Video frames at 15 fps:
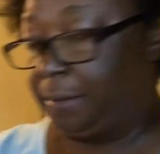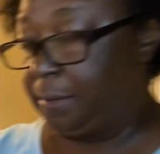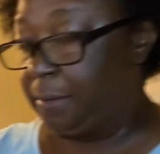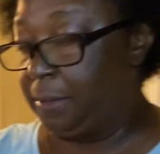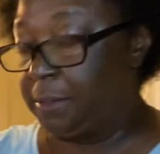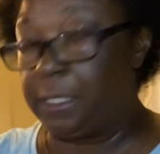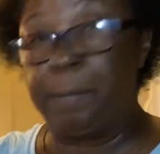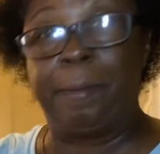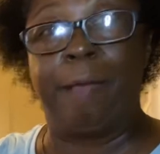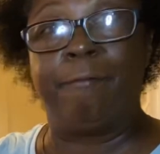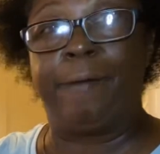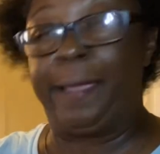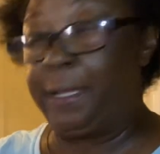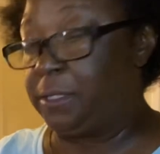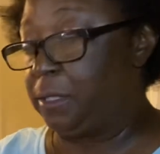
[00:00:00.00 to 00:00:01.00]
You see my
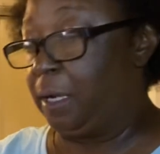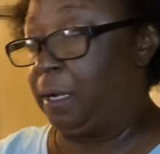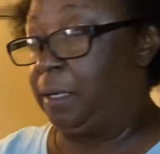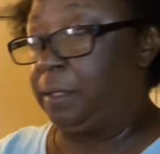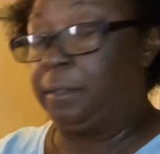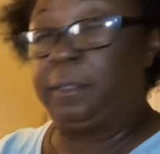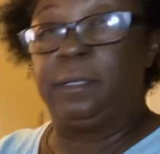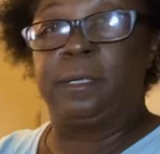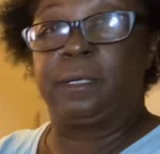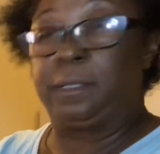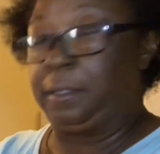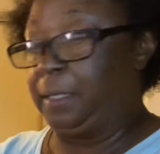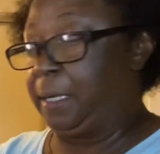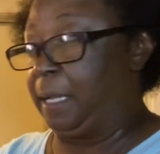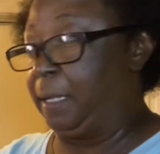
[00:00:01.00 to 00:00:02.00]
rice, y'all?
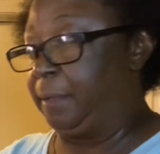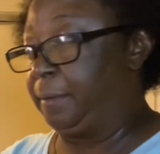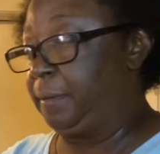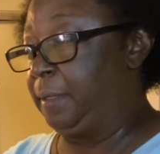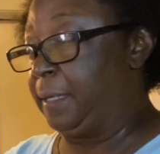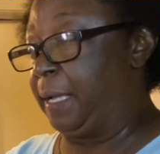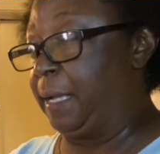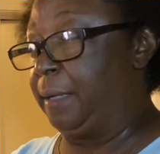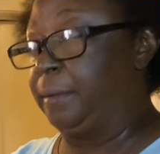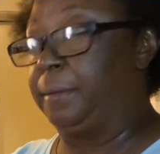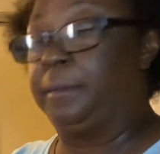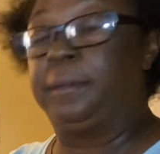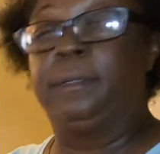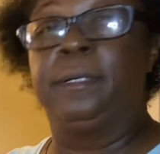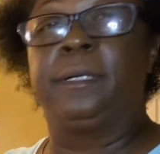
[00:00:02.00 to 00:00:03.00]
Look at
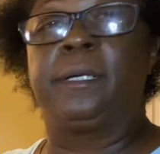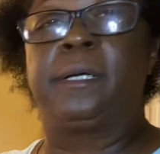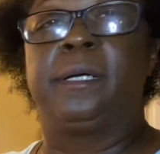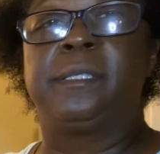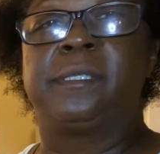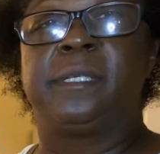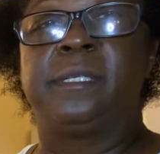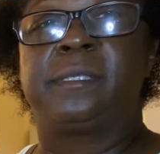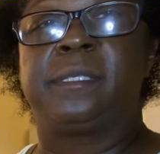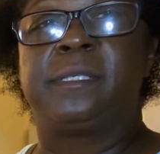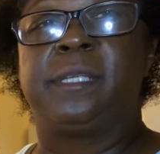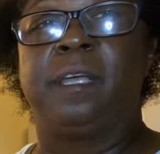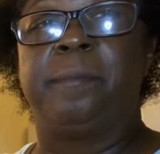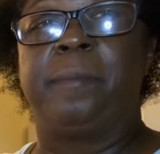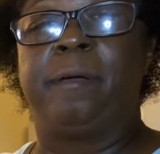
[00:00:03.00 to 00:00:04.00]
the
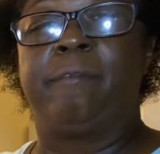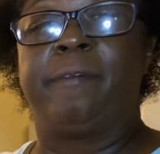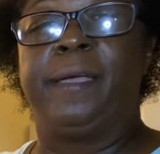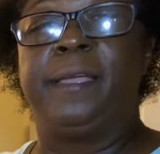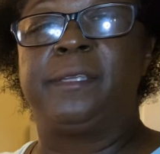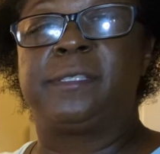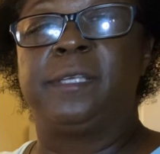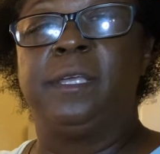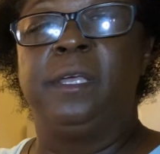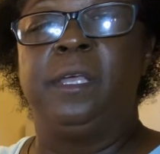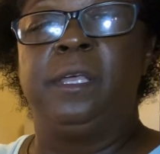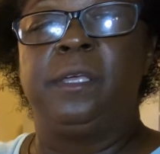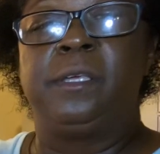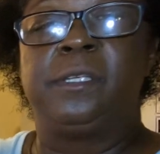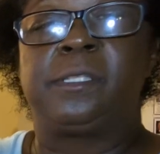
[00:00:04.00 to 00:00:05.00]
consistency of my rice.
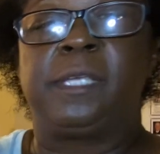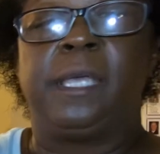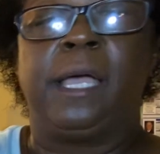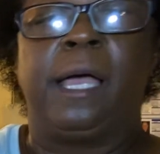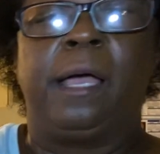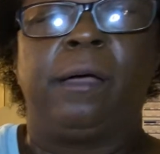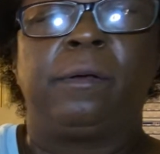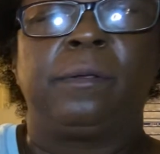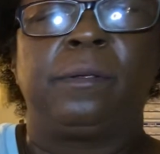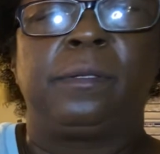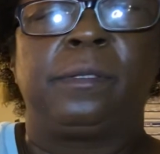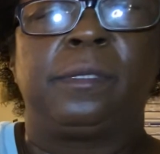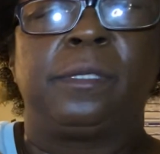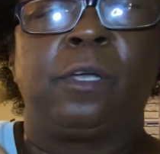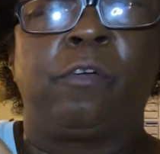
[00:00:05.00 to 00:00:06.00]
You see how
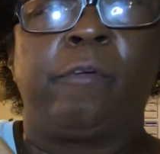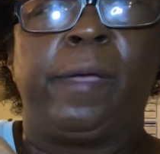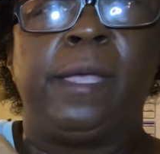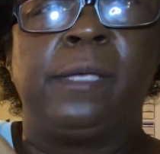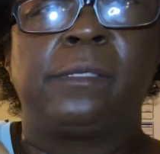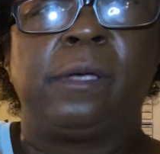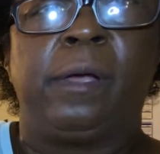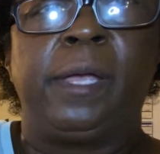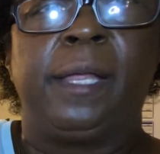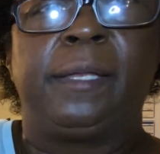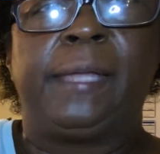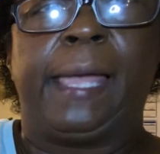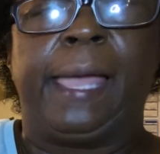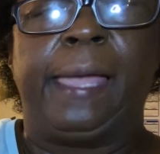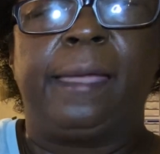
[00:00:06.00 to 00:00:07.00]
the grains are
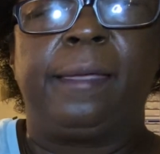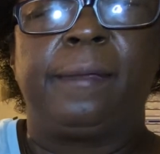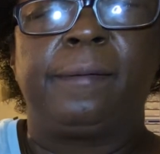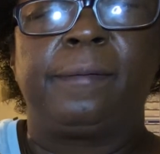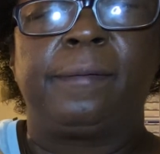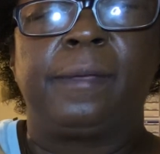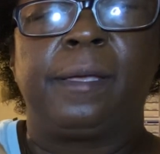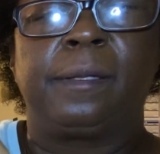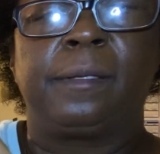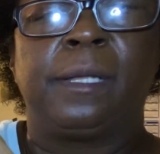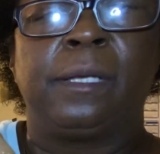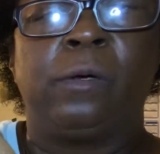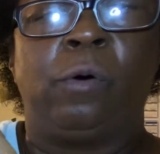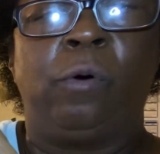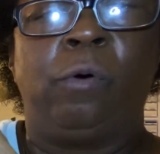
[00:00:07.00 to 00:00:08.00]
intact?
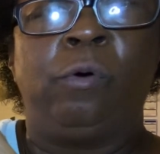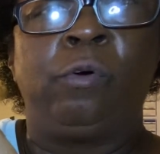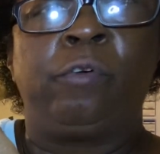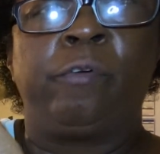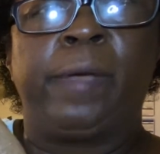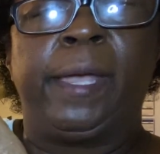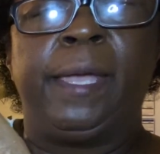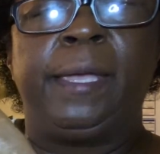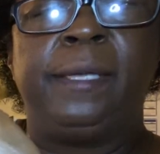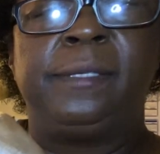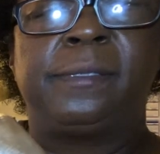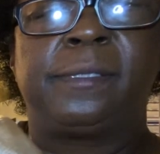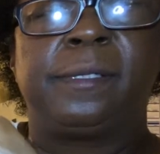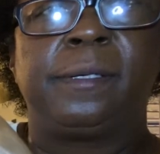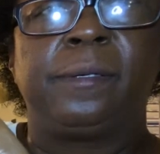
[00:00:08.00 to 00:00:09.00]
The whole
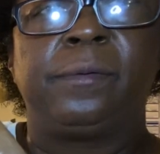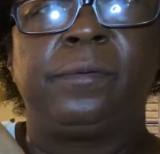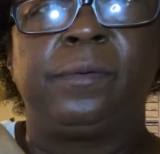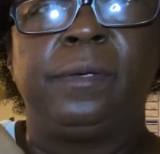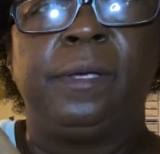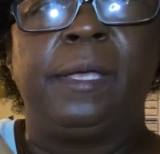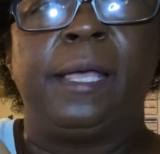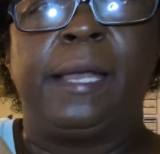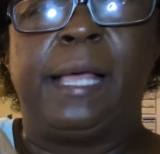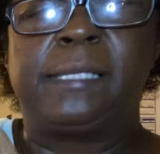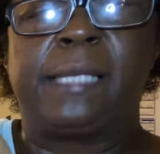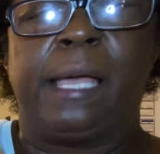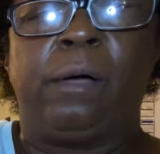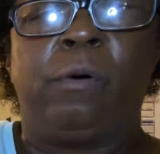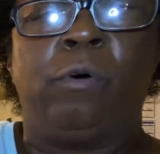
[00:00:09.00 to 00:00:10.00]
grains? And that's
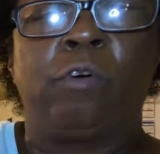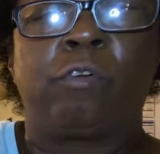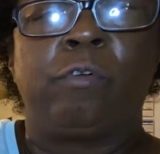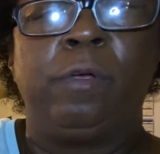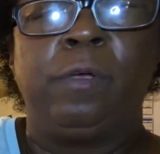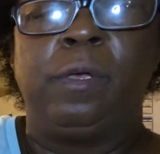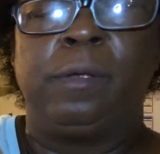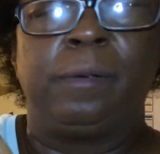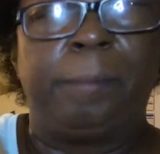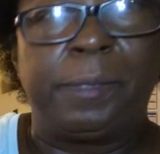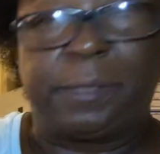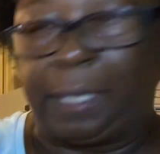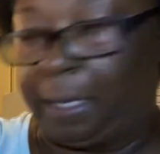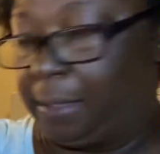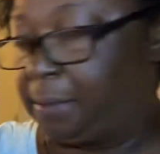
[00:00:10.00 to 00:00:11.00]
how whole, let me
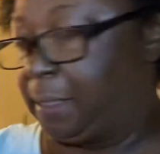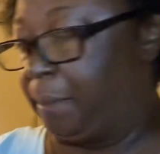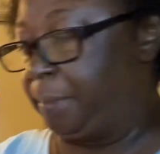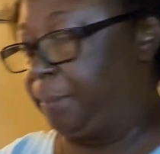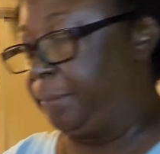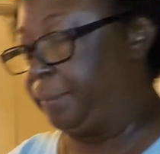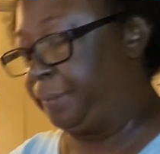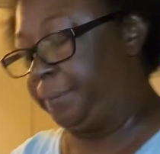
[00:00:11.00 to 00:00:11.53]
tell you something.